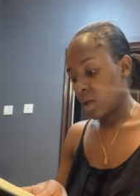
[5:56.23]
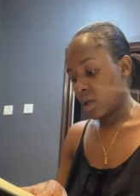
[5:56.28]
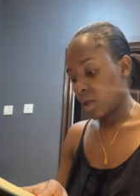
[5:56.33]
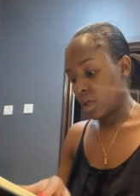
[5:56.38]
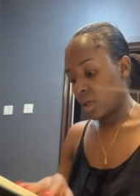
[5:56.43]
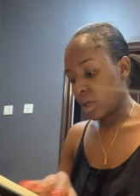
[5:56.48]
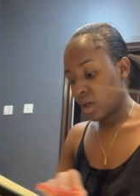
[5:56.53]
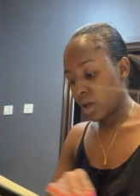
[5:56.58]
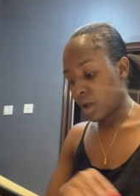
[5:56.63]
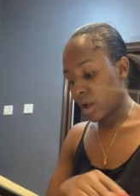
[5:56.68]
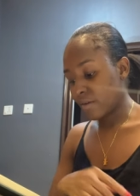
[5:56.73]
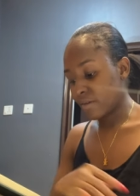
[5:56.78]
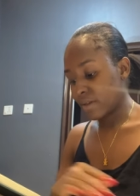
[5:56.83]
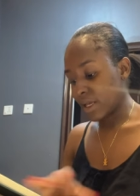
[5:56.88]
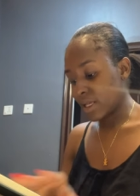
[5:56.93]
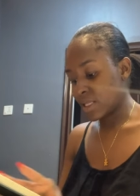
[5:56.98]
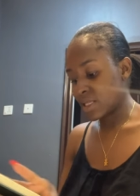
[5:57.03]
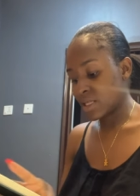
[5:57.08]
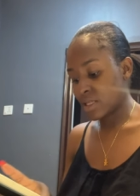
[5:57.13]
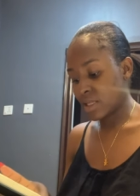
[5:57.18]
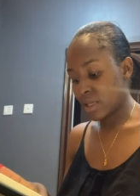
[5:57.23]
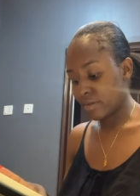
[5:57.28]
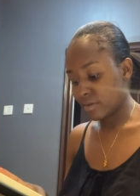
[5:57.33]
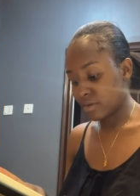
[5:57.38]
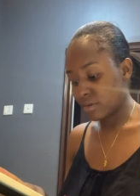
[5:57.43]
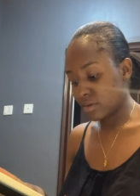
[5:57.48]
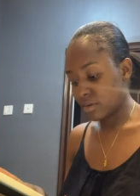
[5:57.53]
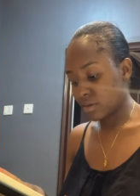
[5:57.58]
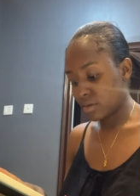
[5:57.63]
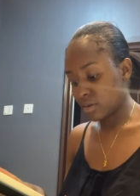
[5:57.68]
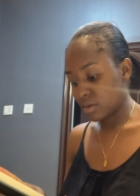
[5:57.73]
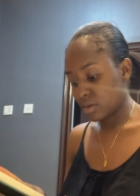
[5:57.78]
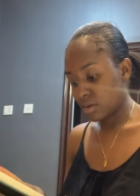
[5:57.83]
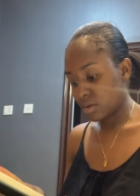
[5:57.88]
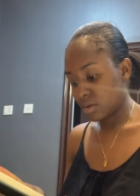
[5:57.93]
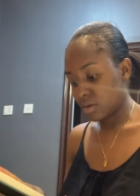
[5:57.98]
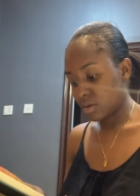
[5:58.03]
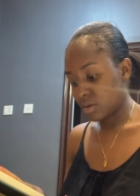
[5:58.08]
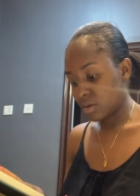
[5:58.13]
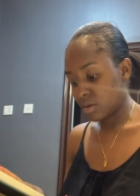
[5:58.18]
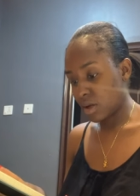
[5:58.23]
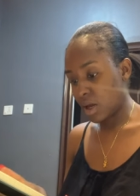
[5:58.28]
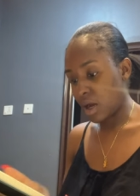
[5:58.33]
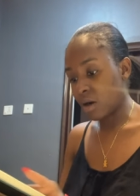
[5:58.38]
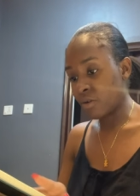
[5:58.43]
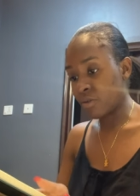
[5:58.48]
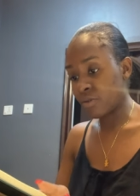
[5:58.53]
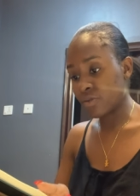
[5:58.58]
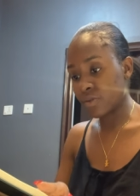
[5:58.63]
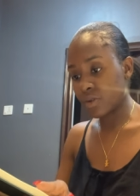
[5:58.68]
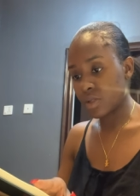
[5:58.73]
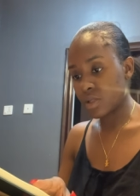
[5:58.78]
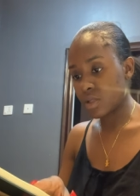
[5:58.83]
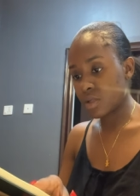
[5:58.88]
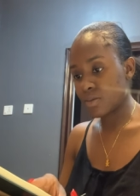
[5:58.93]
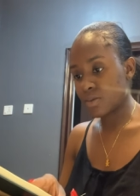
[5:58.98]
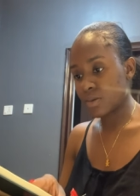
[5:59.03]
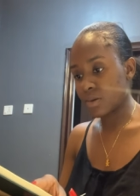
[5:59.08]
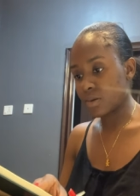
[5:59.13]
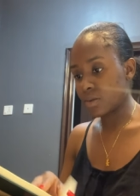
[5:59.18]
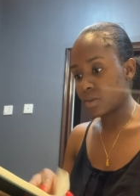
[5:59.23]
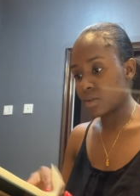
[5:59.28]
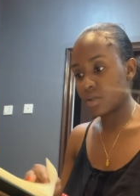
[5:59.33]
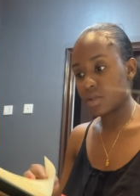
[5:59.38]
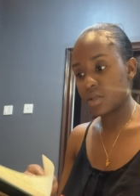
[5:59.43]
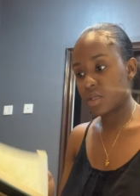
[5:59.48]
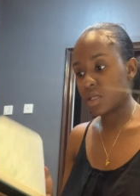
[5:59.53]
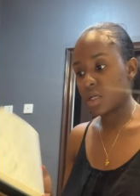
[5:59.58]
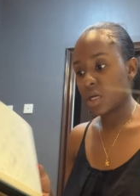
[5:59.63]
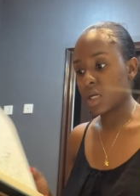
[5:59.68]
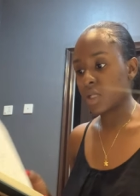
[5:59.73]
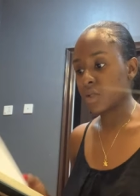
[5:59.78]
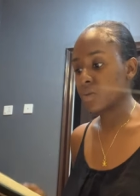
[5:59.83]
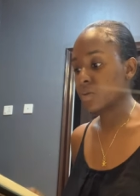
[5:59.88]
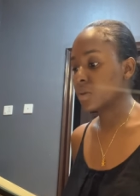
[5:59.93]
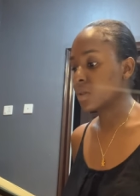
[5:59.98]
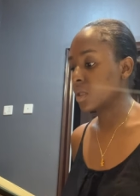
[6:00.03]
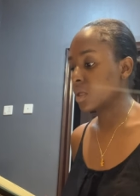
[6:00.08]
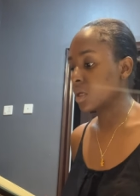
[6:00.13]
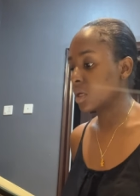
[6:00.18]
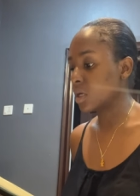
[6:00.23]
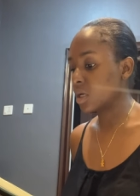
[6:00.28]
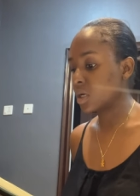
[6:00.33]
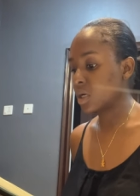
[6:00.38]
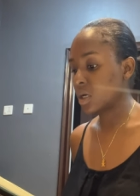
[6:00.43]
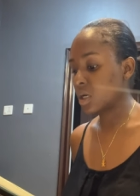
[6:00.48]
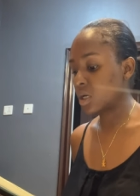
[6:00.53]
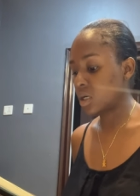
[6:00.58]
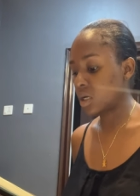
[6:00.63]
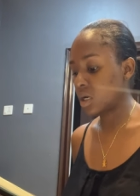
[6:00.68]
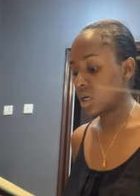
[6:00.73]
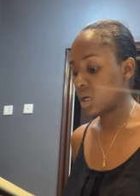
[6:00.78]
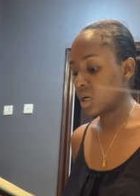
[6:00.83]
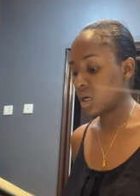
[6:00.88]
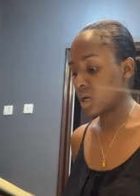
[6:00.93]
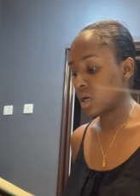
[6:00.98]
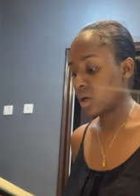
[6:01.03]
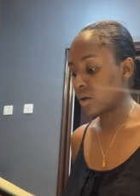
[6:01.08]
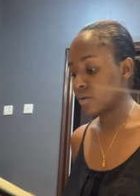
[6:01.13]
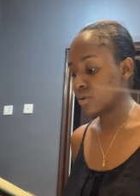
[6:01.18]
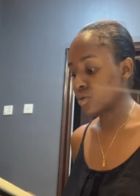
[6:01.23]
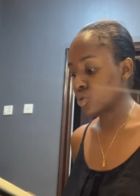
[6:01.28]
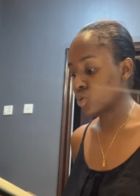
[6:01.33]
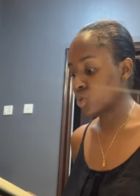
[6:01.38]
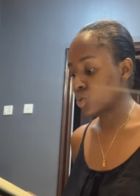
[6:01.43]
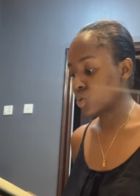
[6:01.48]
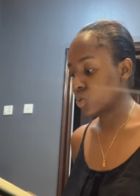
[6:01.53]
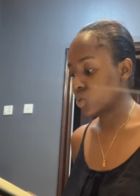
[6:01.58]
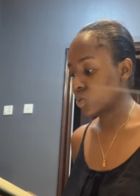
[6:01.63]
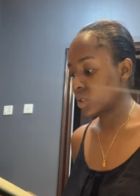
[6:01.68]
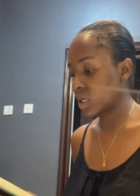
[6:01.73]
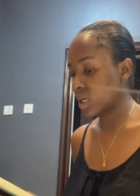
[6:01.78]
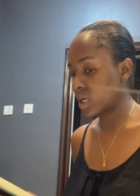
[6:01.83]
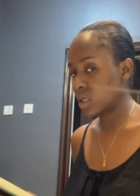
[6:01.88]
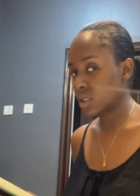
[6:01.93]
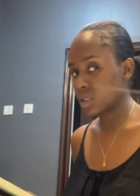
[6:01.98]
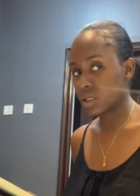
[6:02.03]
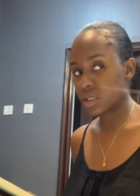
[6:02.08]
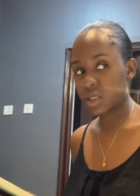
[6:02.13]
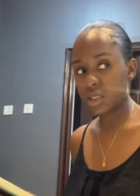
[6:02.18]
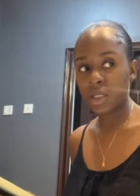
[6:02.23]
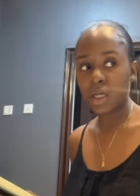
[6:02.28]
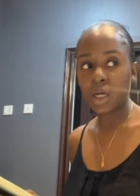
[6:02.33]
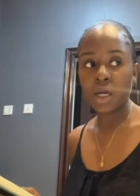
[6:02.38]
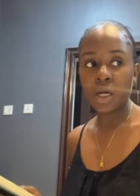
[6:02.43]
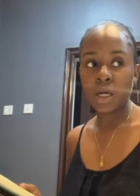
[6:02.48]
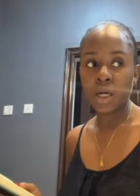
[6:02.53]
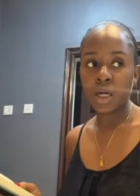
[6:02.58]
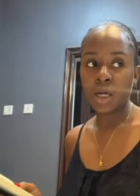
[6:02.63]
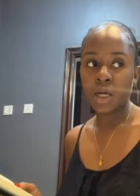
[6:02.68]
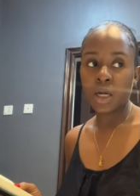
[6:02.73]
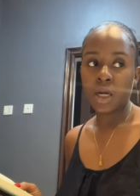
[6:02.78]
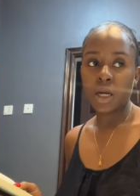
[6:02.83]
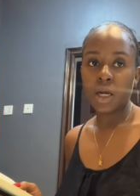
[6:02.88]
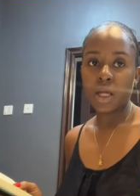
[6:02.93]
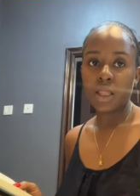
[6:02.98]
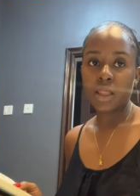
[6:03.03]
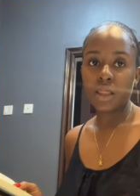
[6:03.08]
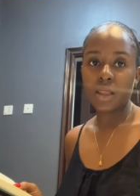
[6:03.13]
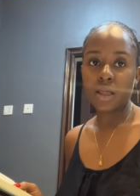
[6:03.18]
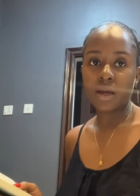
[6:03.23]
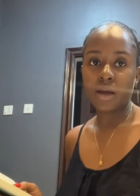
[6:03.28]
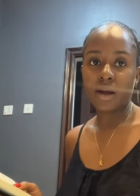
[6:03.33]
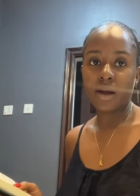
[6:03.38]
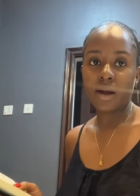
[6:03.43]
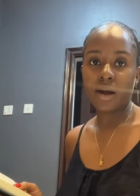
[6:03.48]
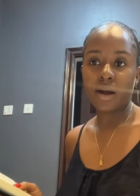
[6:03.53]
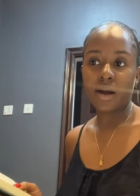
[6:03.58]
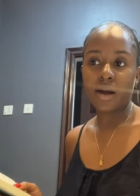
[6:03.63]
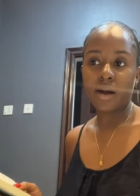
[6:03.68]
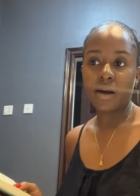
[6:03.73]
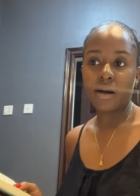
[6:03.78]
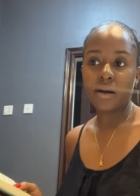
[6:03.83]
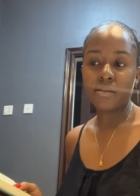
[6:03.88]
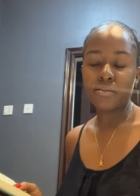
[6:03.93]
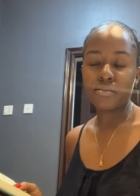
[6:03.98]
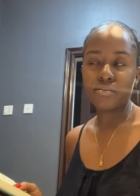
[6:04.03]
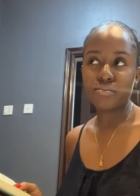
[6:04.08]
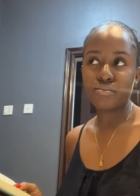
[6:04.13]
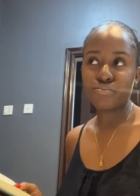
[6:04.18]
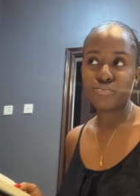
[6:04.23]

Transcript: Yeah, I have like 7 outfits, but I don't think I want to do that. There are